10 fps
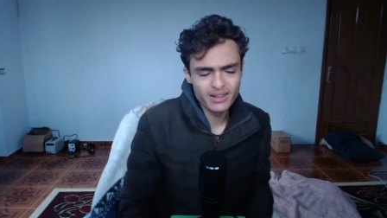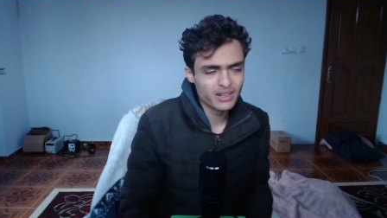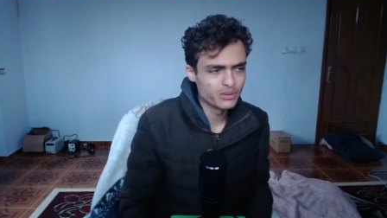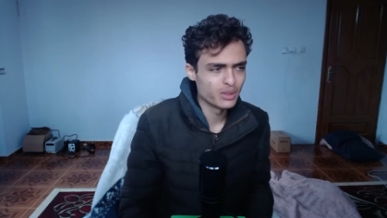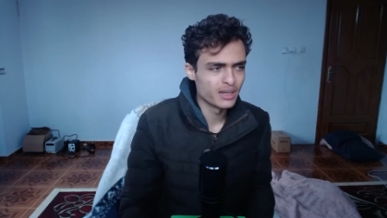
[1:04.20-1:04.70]

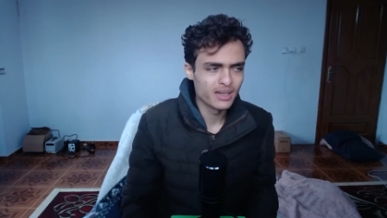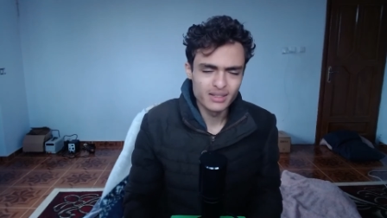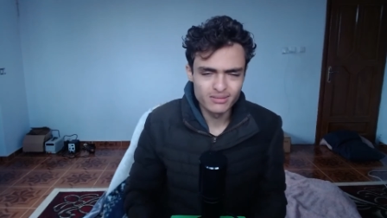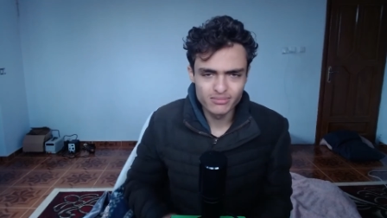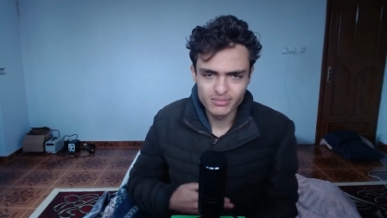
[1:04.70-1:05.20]
anyway,
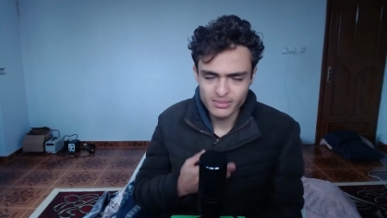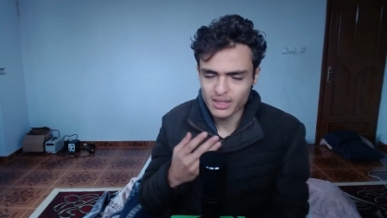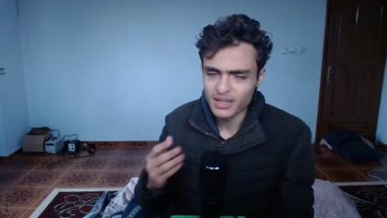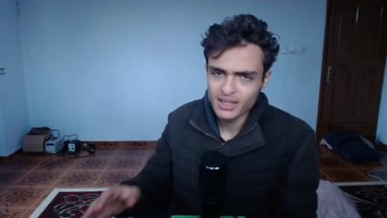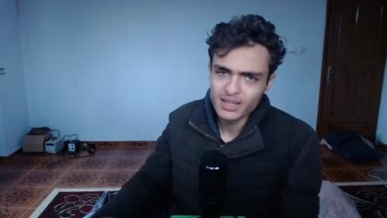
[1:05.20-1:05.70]
and
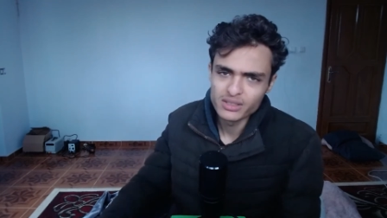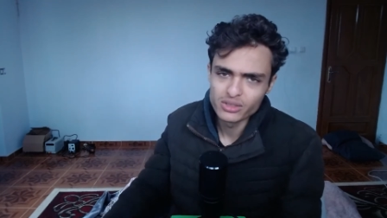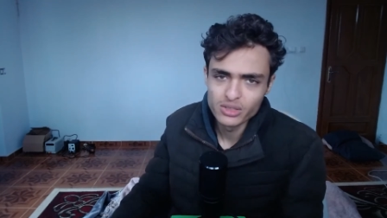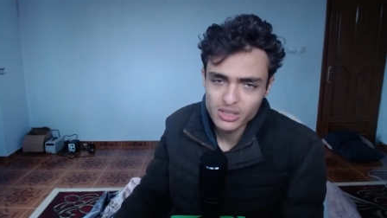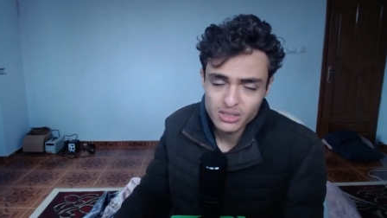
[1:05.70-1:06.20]
I
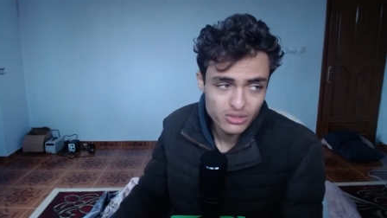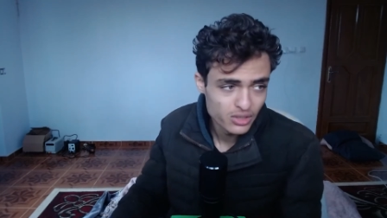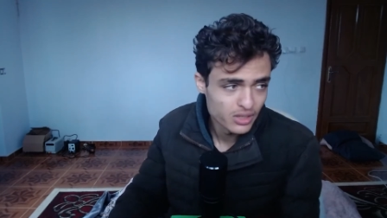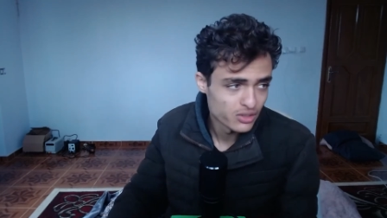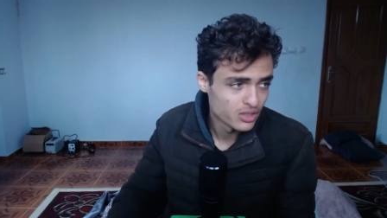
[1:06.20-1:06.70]
can just
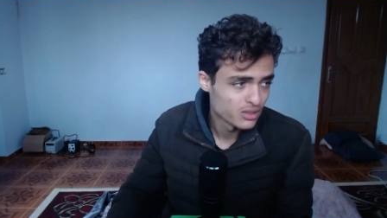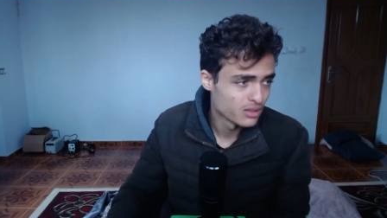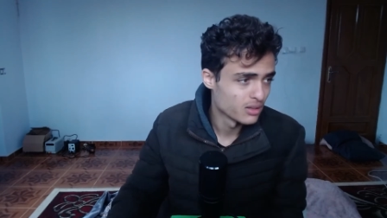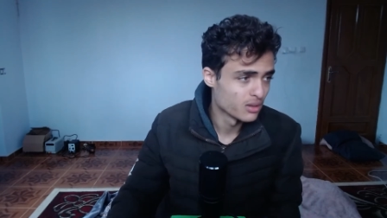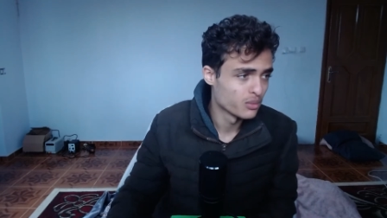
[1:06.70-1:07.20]
change it
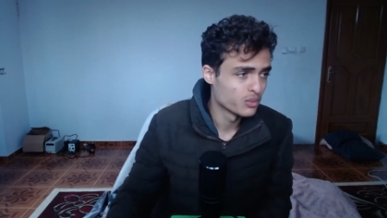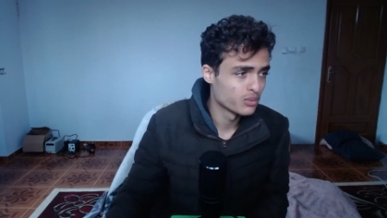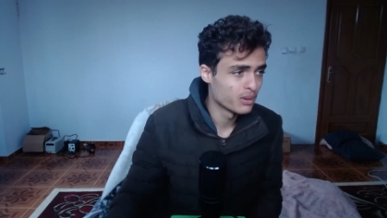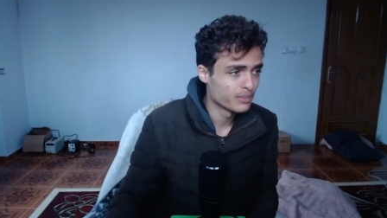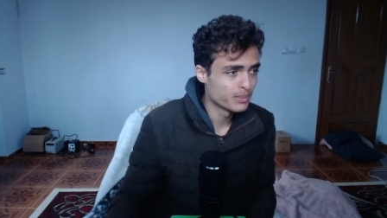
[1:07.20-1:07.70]
with
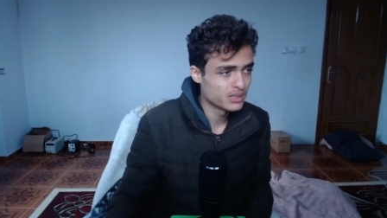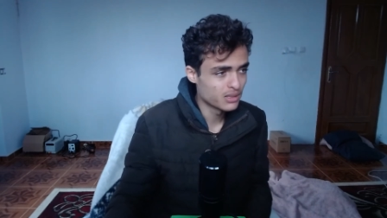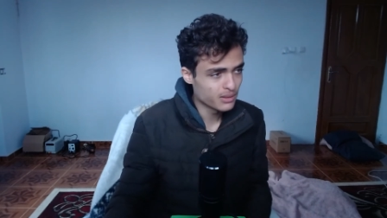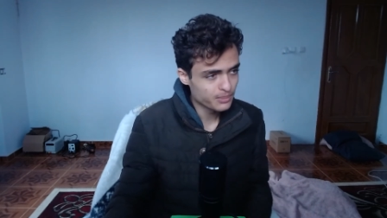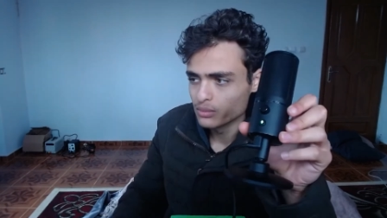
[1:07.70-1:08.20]
my
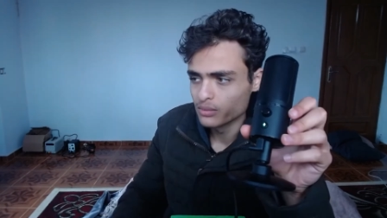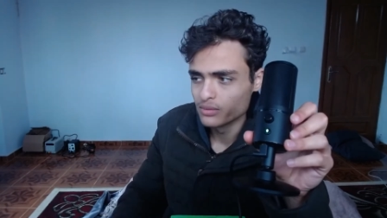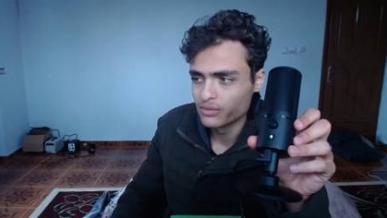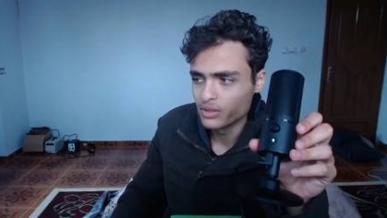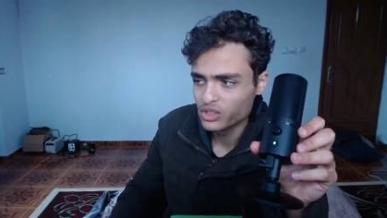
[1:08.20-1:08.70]
PC.
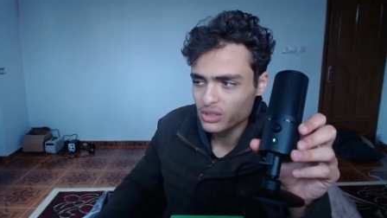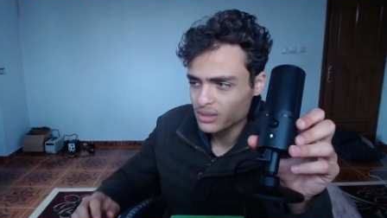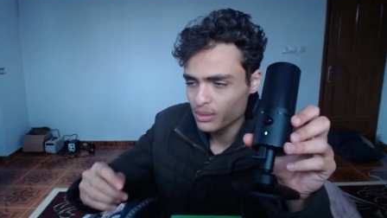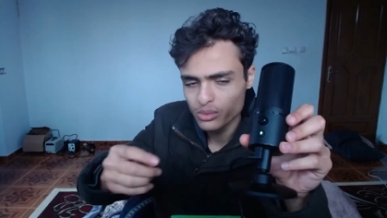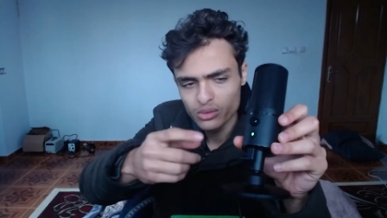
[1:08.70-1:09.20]

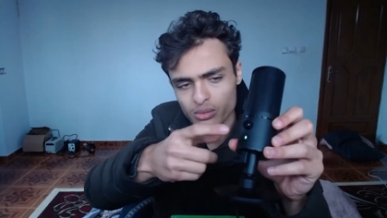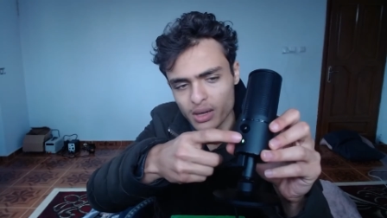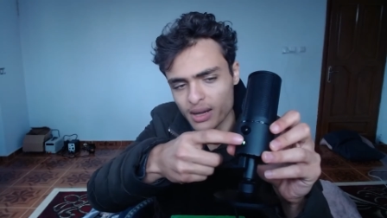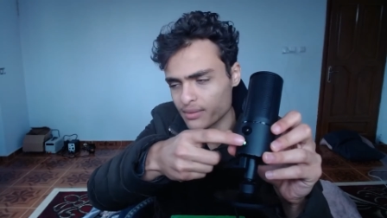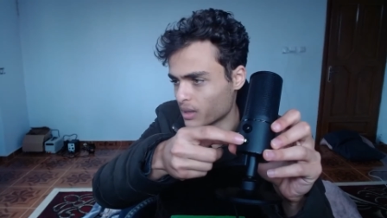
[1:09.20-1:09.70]
Fortunately, we do
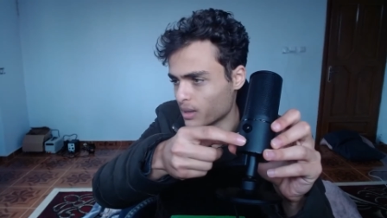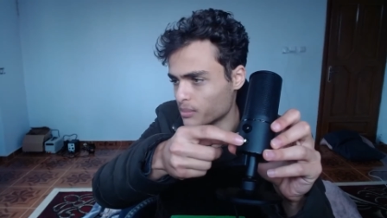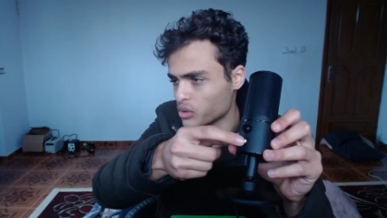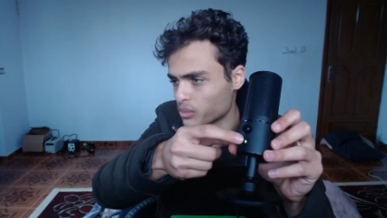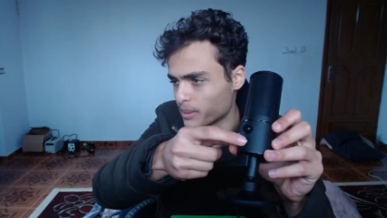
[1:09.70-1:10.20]
have a
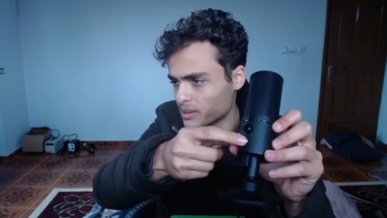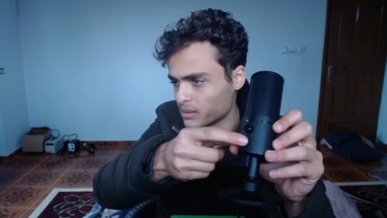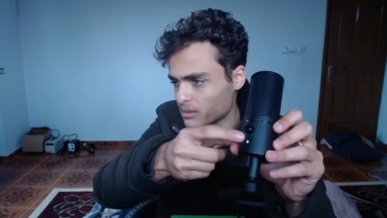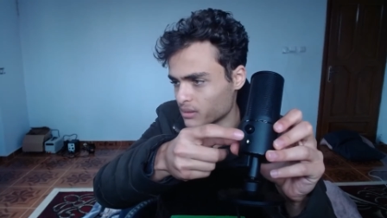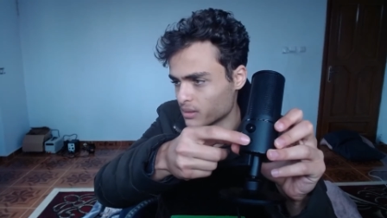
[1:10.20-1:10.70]
mute button.